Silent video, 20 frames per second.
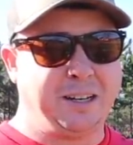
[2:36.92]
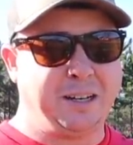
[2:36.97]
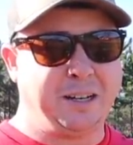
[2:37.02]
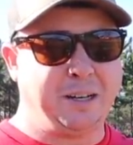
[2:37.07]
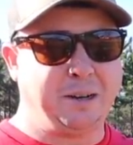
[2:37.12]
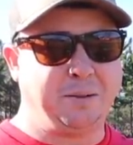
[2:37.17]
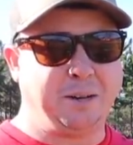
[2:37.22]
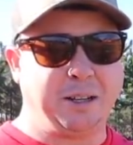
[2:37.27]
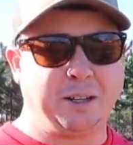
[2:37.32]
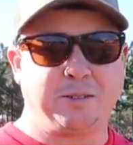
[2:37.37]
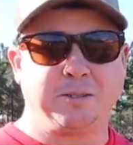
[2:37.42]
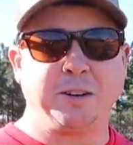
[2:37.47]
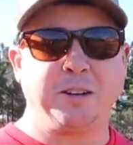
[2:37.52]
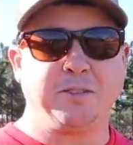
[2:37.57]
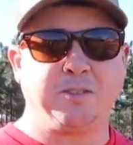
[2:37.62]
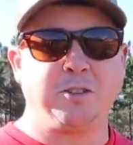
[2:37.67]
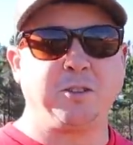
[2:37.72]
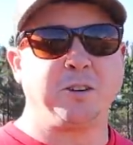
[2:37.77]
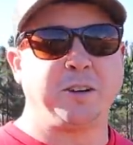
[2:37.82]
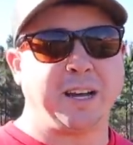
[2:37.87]
about three
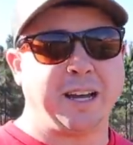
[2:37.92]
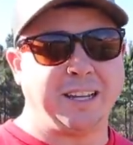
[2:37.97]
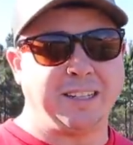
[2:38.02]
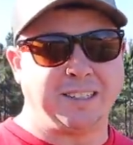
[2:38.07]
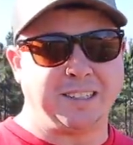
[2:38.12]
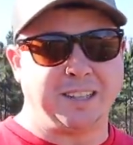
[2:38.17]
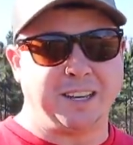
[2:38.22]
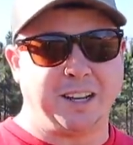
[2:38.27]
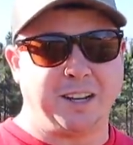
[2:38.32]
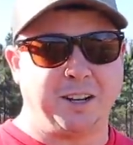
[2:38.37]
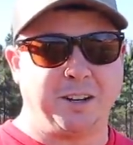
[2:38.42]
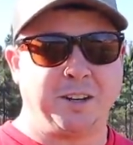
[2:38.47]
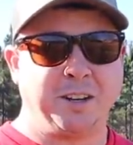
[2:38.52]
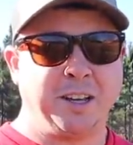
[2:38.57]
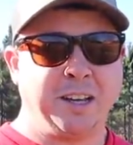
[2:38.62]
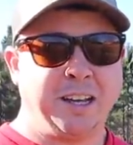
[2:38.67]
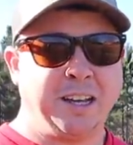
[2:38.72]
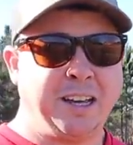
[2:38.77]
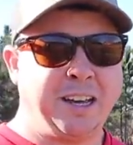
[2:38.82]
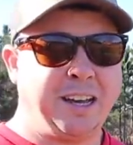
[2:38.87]
or four days ago
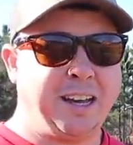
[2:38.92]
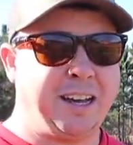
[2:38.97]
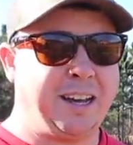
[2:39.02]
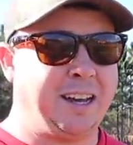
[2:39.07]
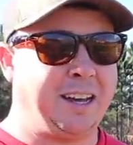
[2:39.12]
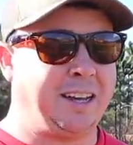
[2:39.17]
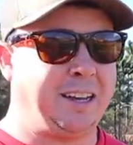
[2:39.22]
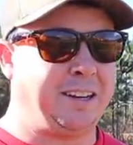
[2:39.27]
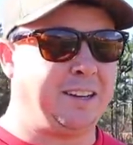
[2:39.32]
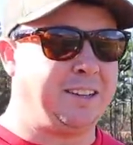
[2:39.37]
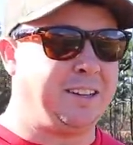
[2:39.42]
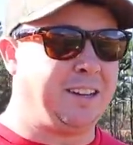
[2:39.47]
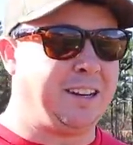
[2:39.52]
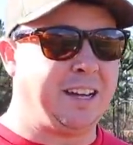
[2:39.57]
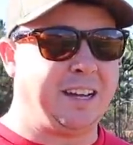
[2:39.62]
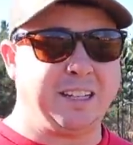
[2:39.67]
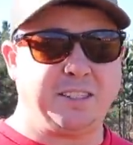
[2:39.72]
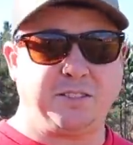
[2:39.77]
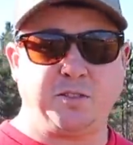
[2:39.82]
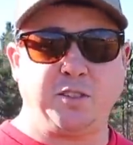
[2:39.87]
and the
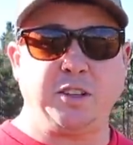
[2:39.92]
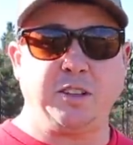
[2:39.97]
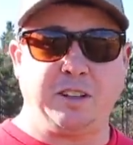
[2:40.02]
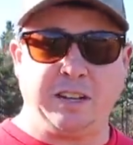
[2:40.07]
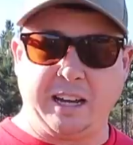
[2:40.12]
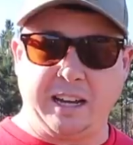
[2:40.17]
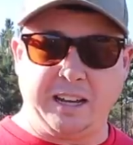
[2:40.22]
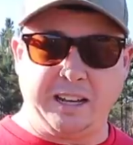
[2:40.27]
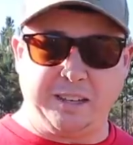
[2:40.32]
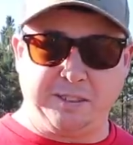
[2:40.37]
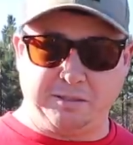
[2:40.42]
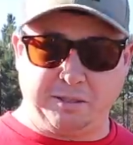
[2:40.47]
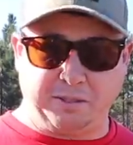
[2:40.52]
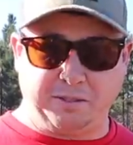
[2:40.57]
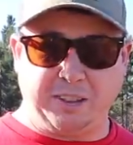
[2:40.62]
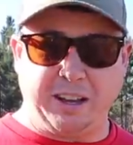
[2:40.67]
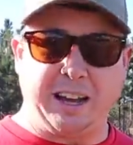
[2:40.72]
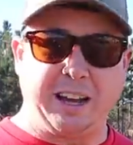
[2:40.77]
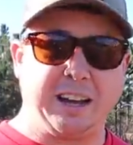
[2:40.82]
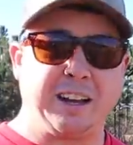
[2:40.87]
last few days
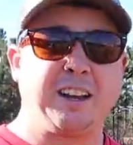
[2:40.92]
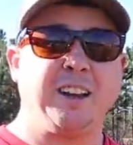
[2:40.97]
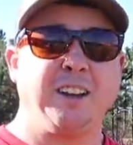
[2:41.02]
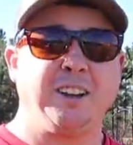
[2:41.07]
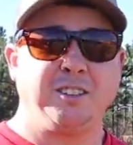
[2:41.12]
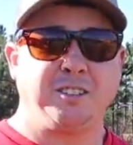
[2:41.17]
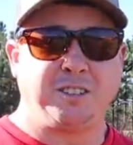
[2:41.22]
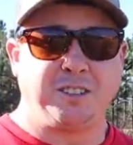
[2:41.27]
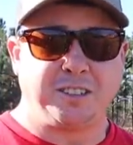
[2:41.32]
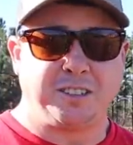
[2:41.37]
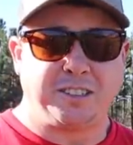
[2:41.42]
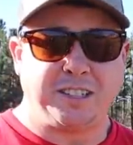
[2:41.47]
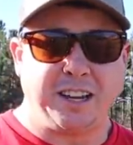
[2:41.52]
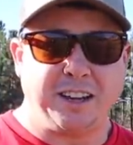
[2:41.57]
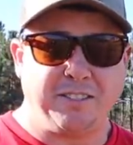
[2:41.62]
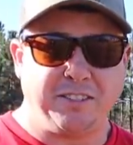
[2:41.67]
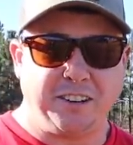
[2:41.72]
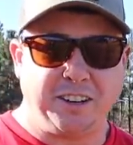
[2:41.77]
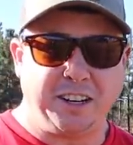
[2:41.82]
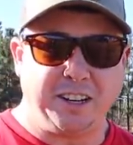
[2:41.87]
we've got close to
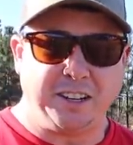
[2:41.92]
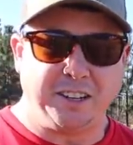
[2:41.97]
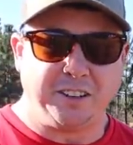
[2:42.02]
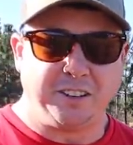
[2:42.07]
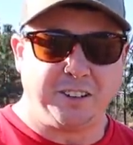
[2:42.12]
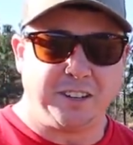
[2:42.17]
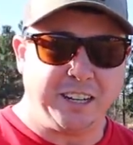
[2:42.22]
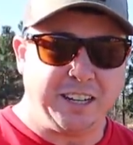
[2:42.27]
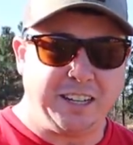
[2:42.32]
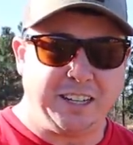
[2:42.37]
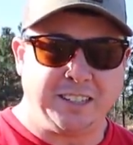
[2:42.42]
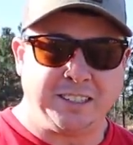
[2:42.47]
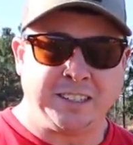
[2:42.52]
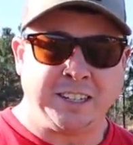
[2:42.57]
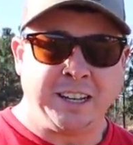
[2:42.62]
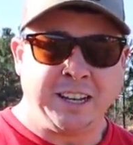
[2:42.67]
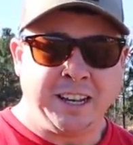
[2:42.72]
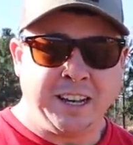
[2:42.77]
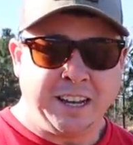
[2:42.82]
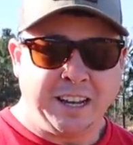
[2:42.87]
70 degrees
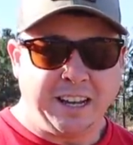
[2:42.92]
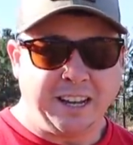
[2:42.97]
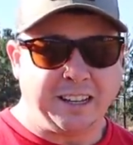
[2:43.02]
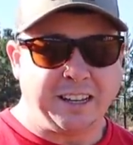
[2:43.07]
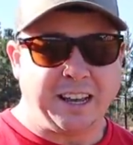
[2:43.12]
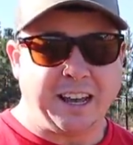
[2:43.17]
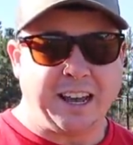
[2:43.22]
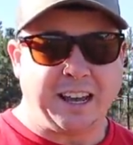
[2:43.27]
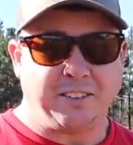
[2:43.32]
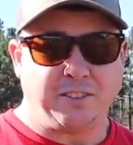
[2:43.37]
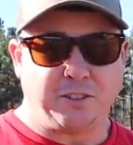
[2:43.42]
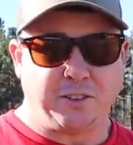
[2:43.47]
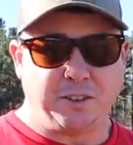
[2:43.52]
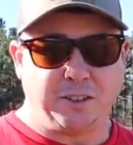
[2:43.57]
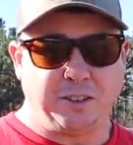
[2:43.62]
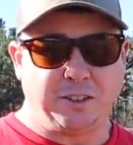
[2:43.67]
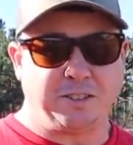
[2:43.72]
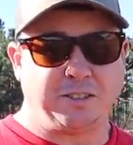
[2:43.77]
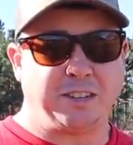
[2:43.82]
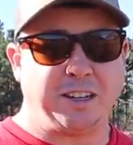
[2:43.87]
in the
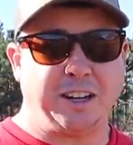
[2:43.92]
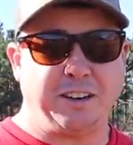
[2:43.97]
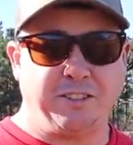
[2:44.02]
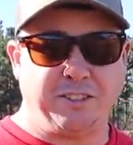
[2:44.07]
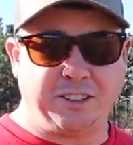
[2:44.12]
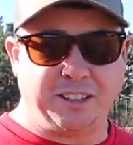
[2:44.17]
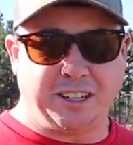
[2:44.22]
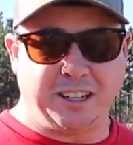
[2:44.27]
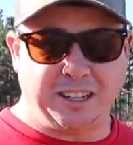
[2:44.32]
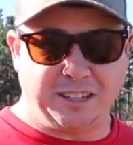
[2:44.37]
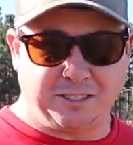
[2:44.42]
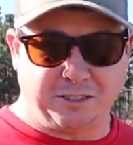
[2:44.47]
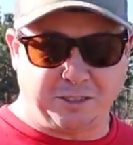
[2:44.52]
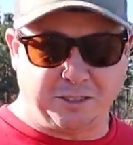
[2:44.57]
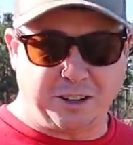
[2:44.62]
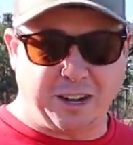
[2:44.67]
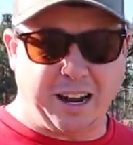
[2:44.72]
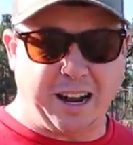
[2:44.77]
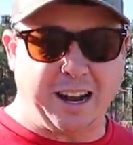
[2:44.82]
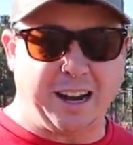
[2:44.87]
afternoon so everything's
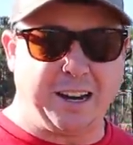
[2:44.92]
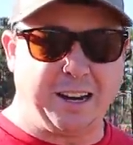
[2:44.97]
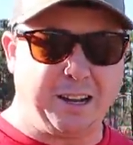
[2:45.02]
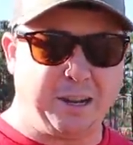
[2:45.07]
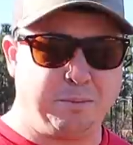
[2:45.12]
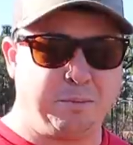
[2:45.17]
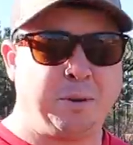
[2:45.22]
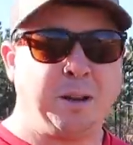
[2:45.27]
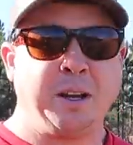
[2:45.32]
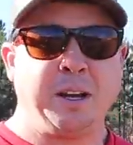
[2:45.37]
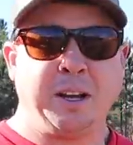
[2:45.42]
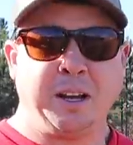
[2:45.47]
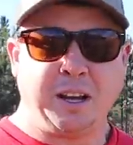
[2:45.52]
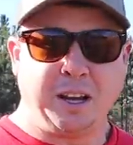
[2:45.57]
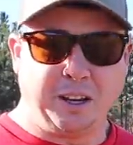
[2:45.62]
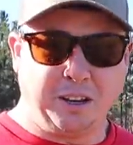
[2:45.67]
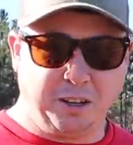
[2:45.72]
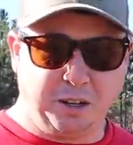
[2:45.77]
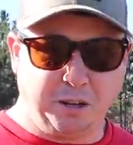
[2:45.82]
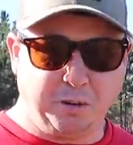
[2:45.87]
dried up
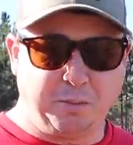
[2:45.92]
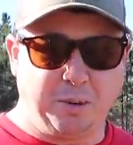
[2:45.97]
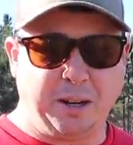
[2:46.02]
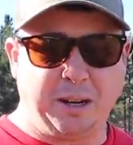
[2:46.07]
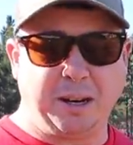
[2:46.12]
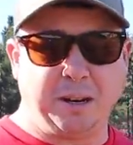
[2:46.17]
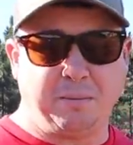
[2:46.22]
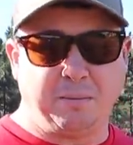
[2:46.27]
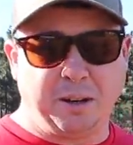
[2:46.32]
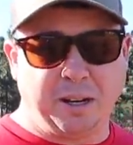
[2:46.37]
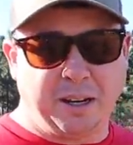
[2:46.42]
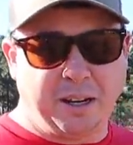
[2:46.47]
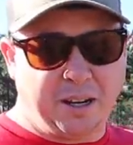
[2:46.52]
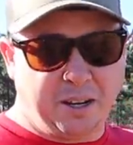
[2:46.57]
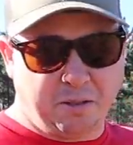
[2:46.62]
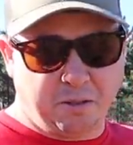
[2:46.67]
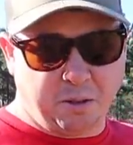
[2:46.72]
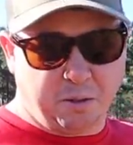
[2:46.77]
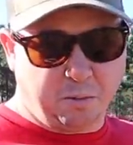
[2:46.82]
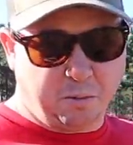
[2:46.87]
a little bit I've been in
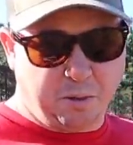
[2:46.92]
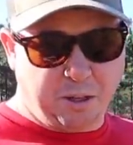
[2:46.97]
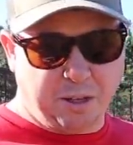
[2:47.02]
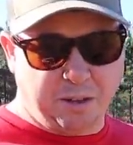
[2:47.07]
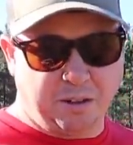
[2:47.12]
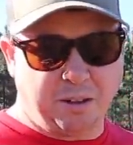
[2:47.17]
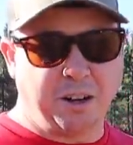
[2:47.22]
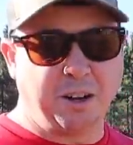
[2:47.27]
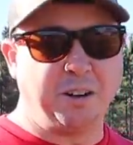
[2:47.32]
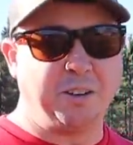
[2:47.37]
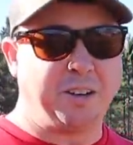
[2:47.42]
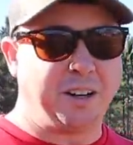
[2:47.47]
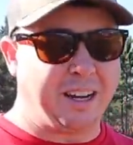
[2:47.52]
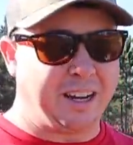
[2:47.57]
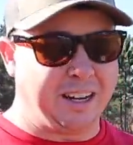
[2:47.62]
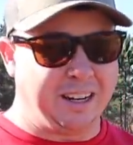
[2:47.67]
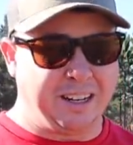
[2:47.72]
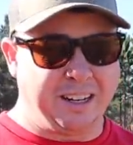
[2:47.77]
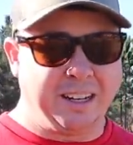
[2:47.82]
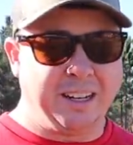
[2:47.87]
here with the wheel hoe
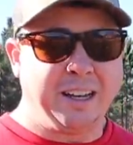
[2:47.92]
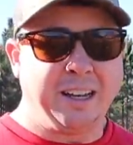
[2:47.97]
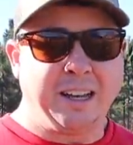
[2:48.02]
kind of